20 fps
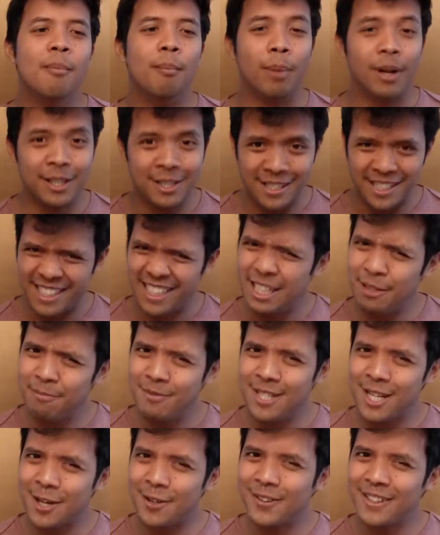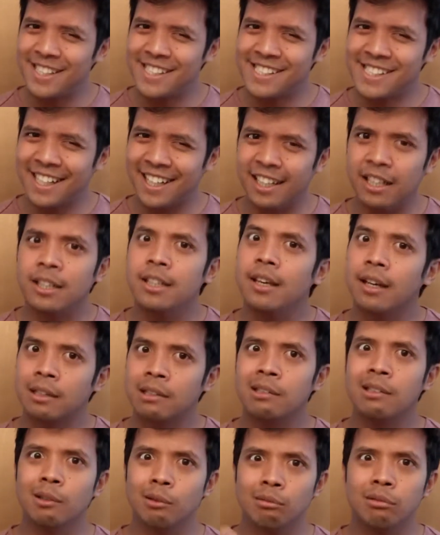but deep down inside, he
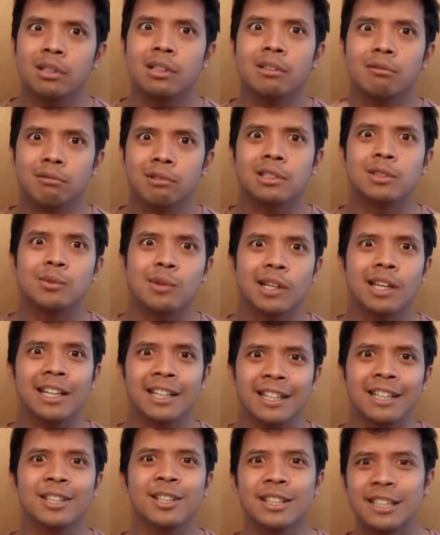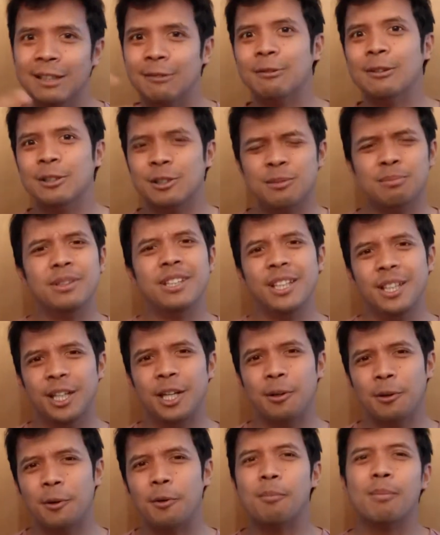actually really wants recognition and wants to be a
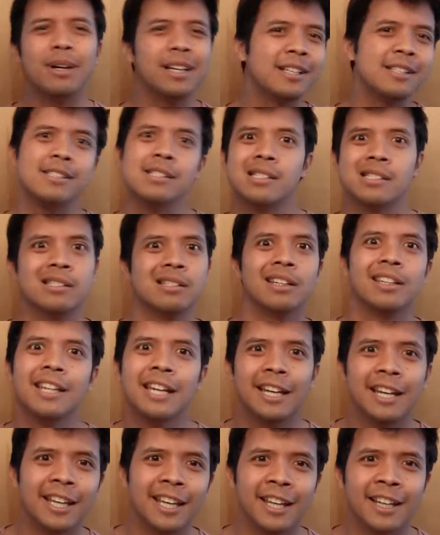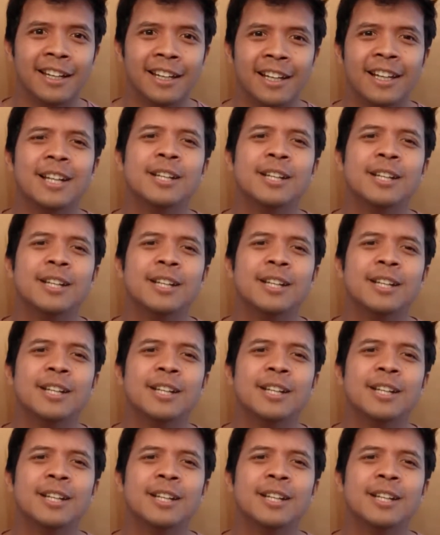hero, but he's just not getting it.